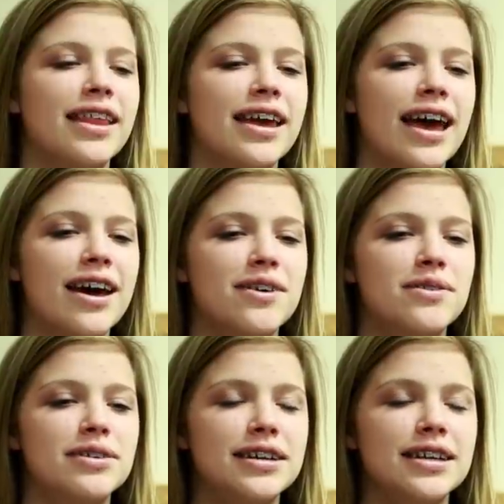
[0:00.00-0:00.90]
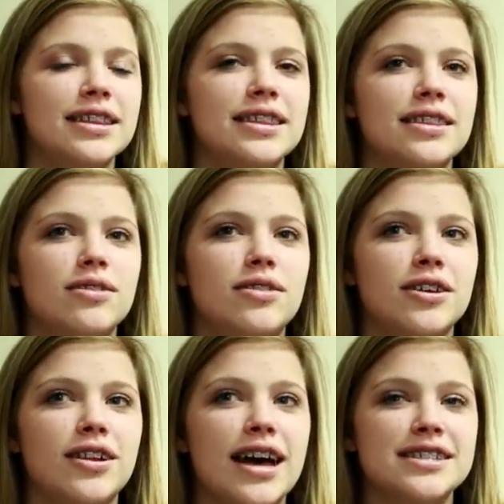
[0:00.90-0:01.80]
like how
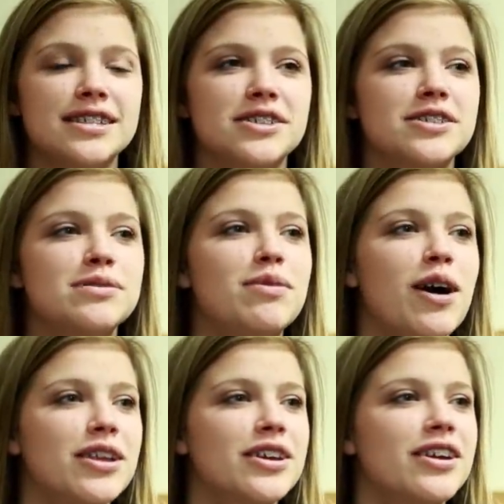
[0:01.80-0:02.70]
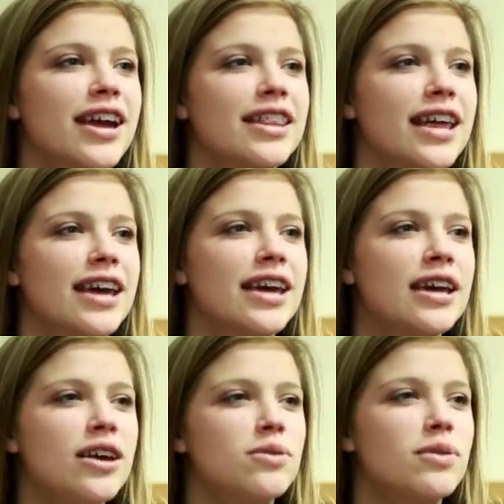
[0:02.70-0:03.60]
the classes are smaller and like
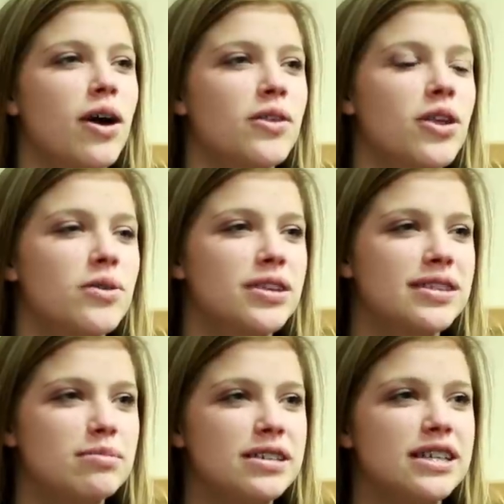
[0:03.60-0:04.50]
we all know the same